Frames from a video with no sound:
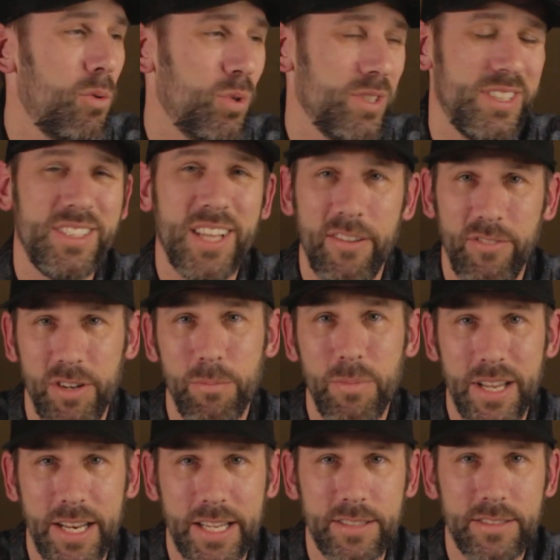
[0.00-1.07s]
was 7
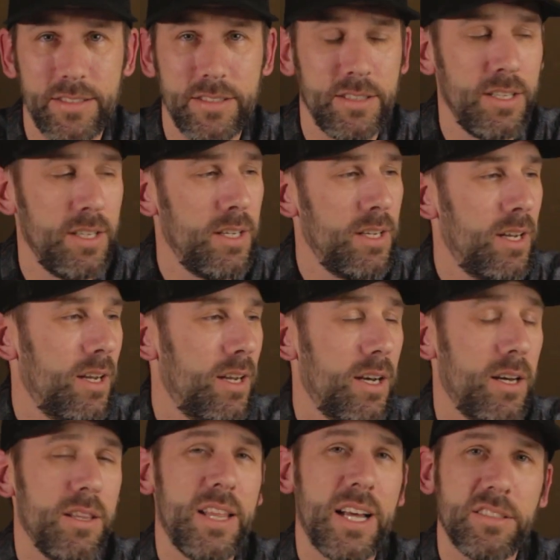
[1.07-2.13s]
minutes.
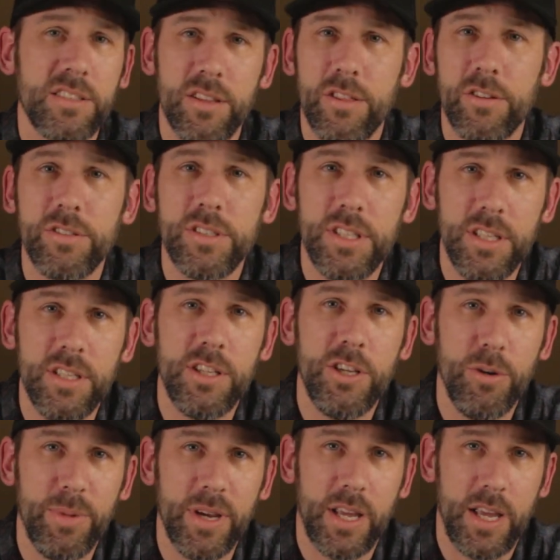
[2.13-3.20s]
That's a 13
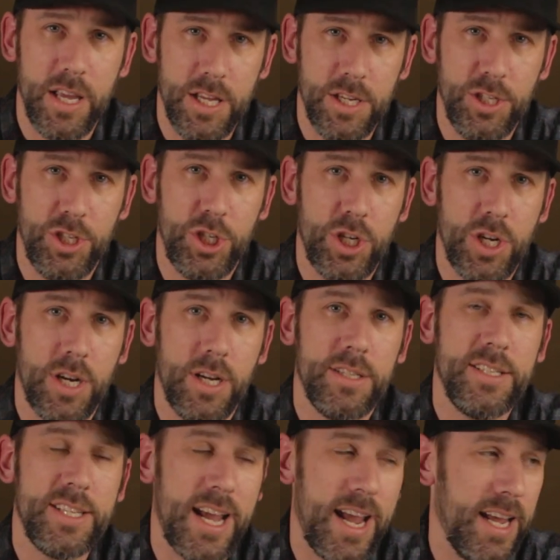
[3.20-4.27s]
cubic inch
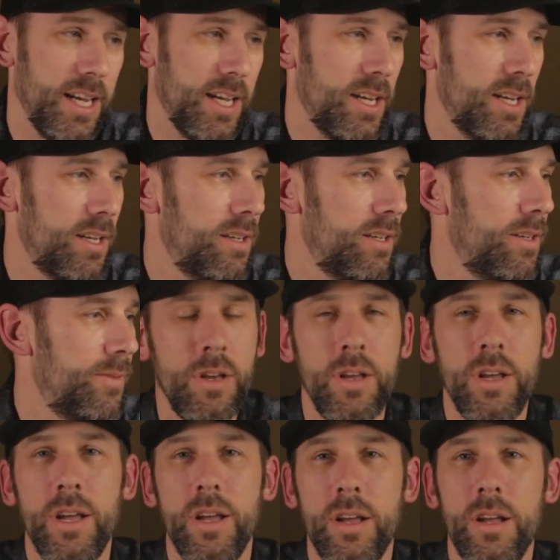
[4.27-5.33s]
tank.
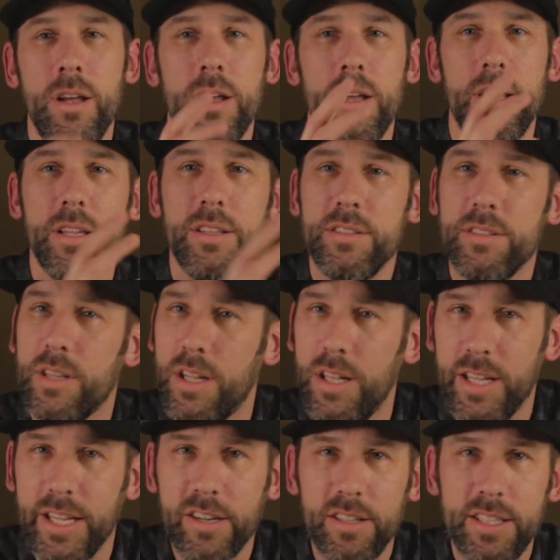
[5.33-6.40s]
It
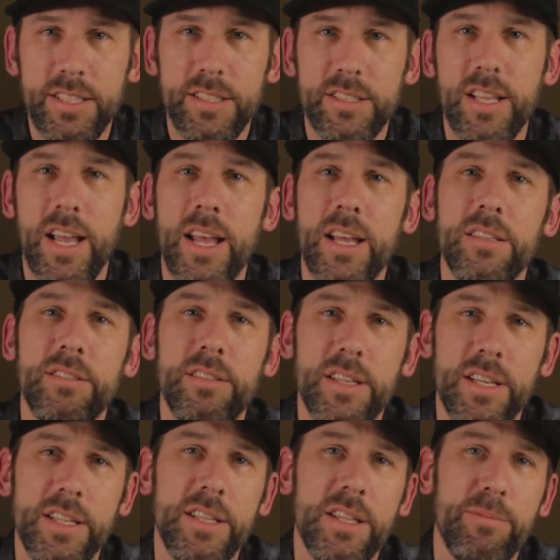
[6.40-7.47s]
clearly says
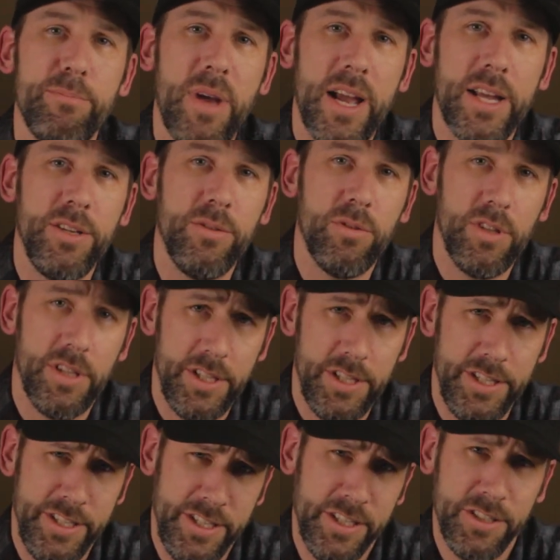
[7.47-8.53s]
in the manual
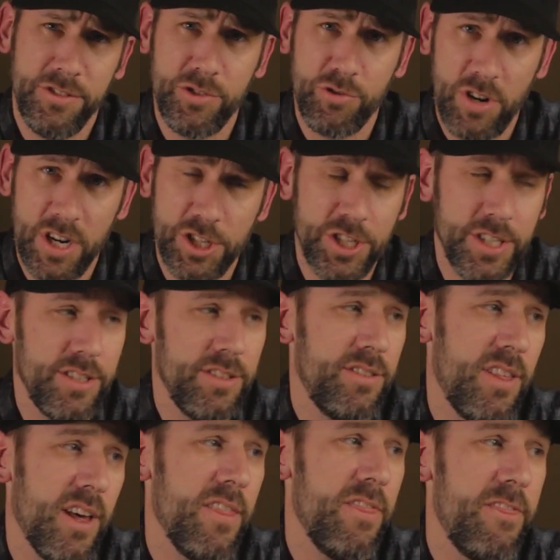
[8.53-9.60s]
and the instructions
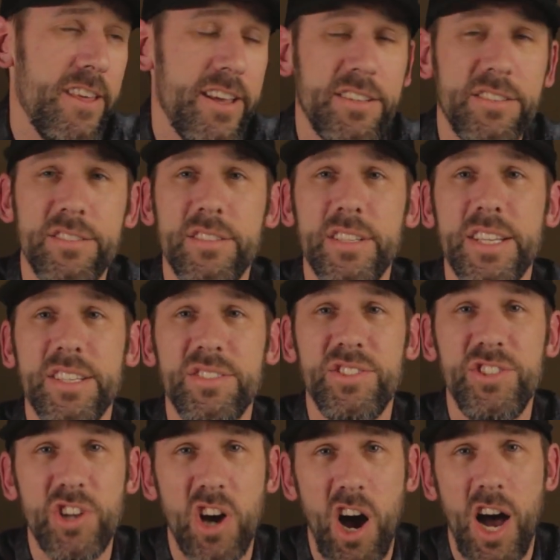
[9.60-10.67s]
that this is
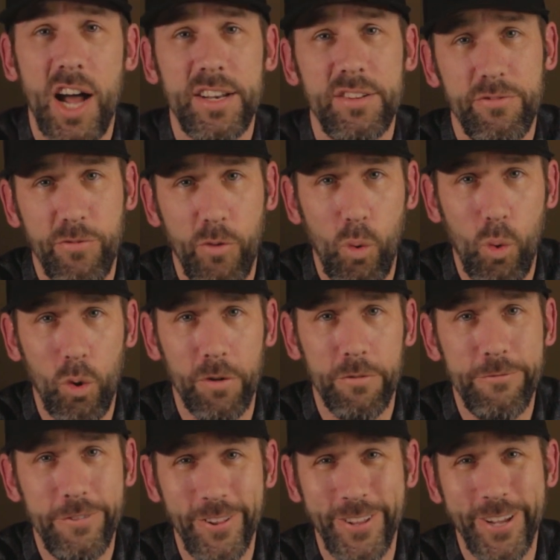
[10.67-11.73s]
not for
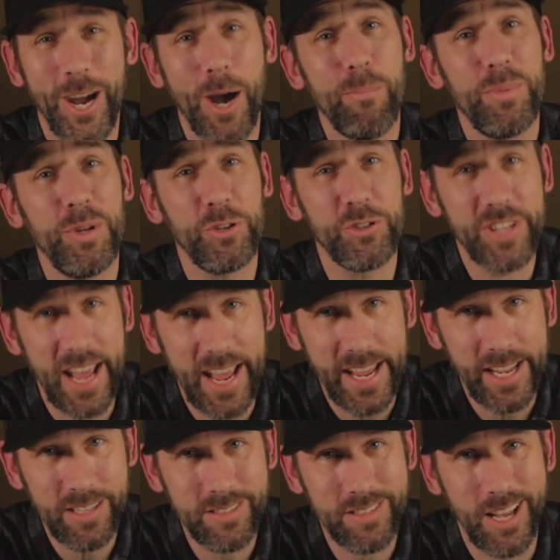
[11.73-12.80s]
filling up your
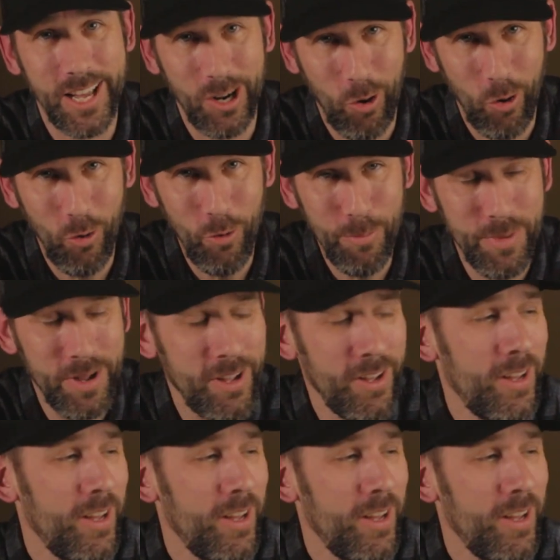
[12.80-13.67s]
tanks at home.